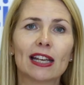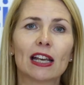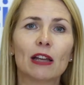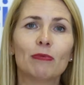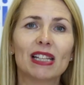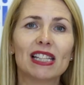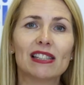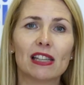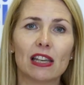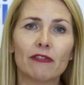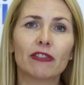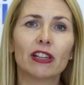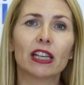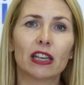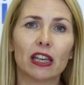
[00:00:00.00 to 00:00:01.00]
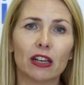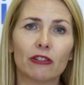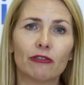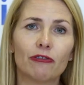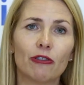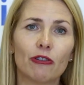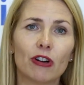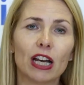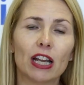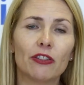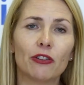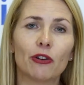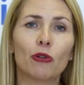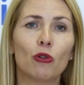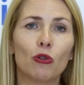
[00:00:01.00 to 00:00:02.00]
can be safely cared for in
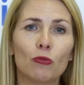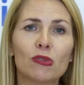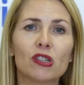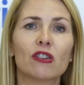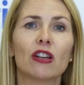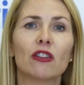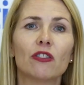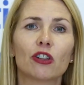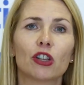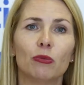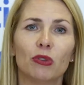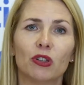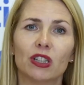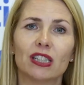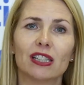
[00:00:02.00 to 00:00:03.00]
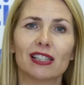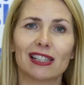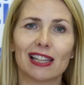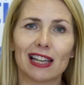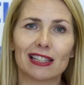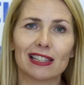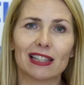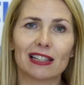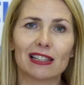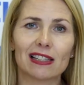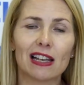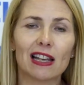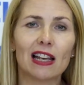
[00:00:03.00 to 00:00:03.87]
their homes or in their community settings,